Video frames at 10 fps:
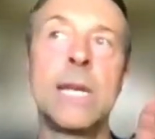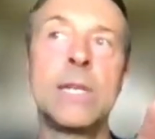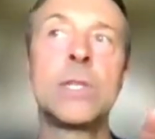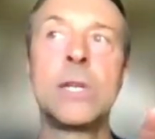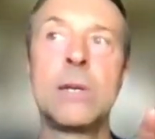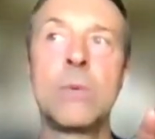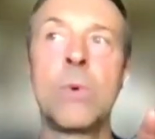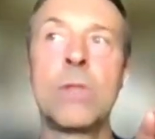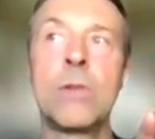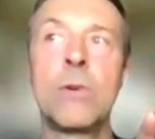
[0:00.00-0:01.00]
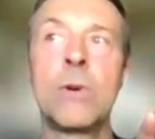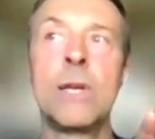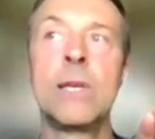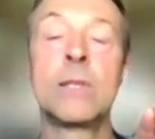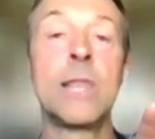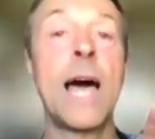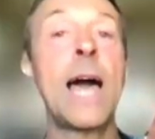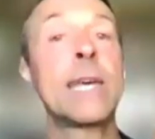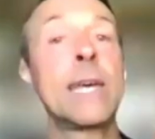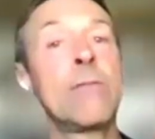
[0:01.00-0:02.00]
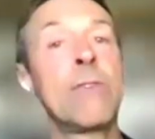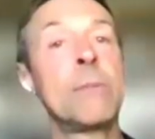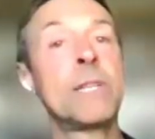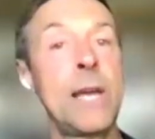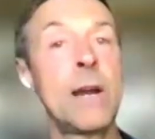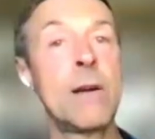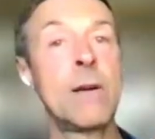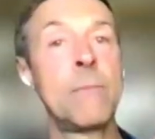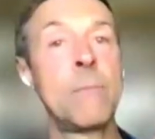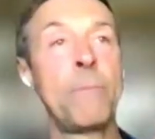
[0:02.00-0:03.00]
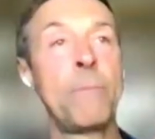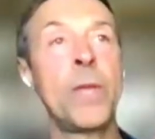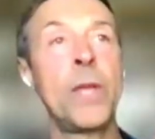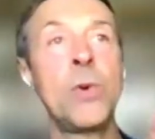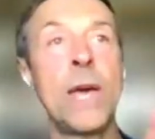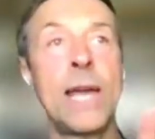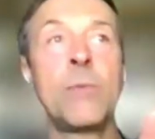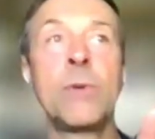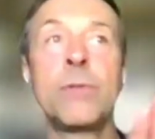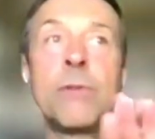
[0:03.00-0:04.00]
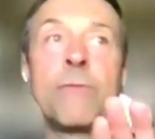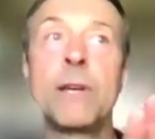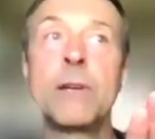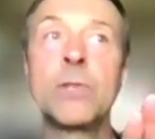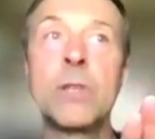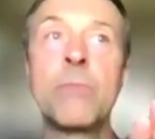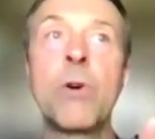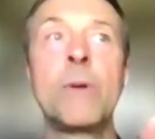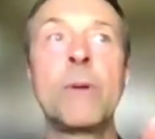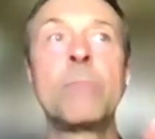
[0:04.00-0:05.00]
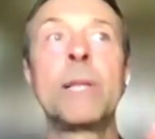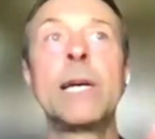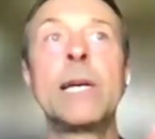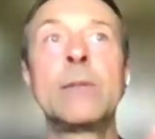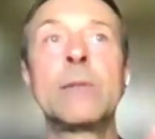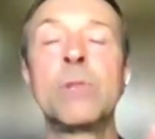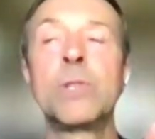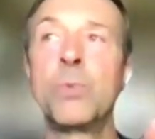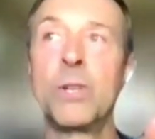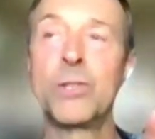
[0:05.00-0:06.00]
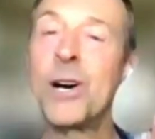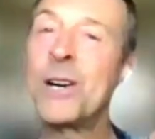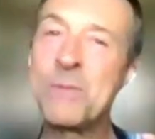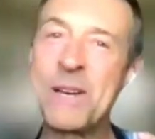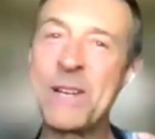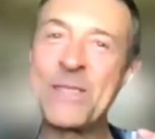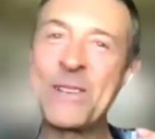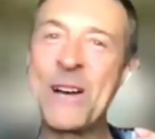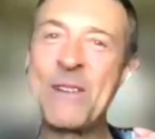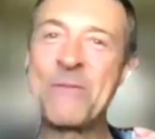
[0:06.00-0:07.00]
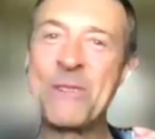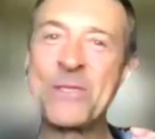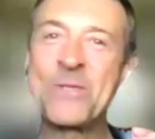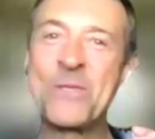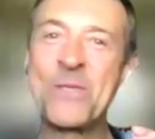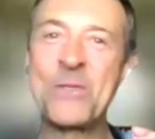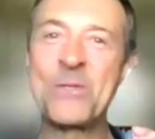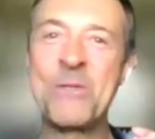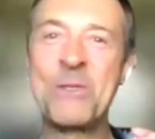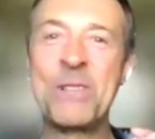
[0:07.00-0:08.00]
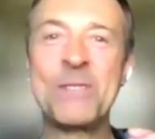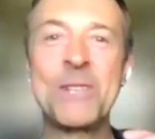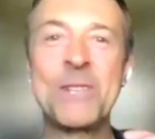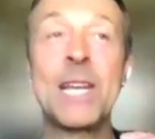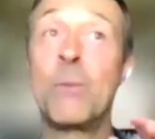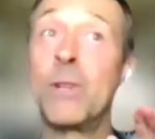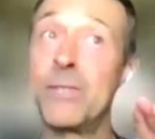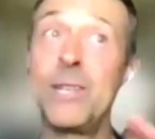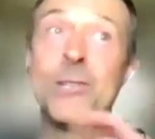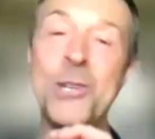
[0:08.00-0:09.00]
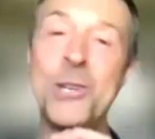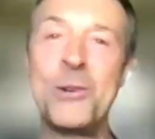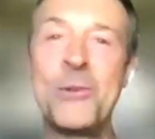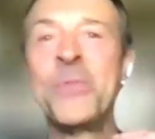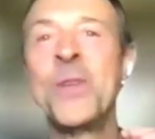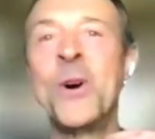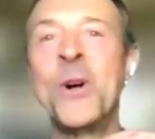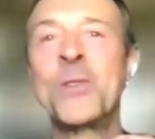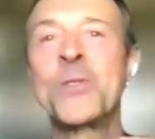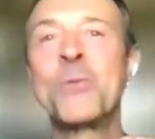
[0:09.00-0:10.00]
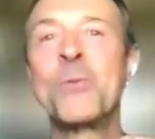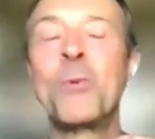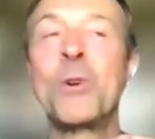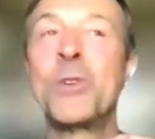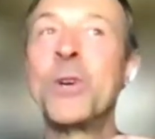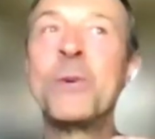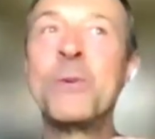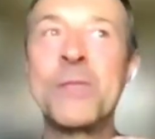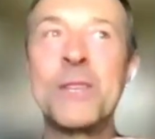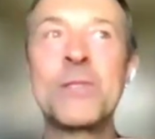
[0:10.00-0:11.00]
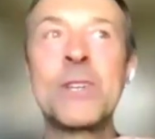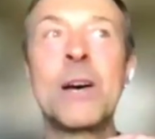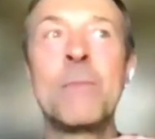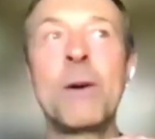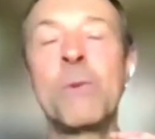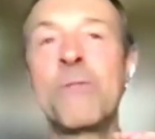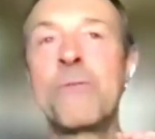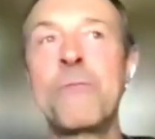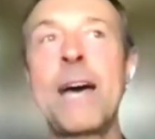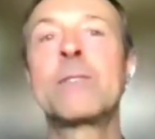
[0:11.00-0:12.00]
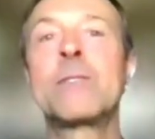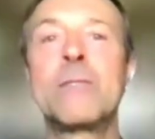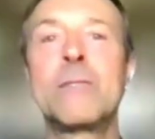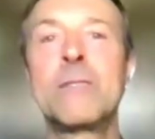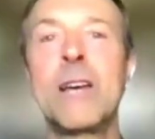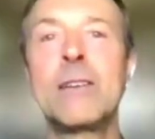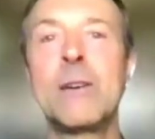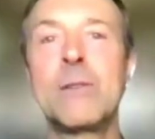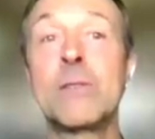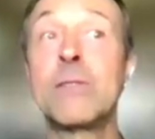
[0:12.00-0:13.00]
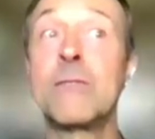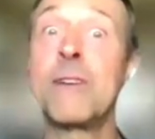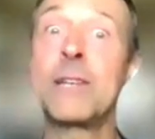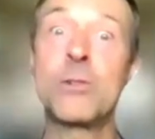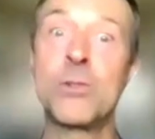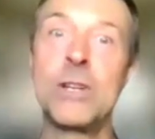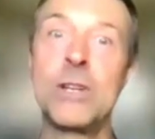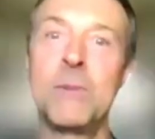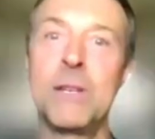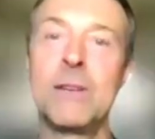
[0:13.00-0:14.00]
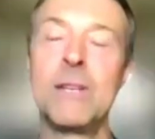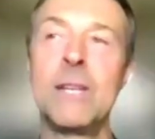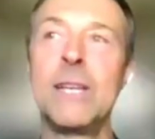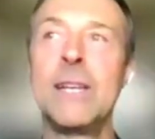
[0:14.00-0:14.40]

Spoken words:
tension where there is lacking from a tear, and you add it with your fingers in the appropriate place, which we'll talk about at the conference for those of you listening, and we'll teach you also what we're doing with this to come up with faster diagnosis and faster treatment.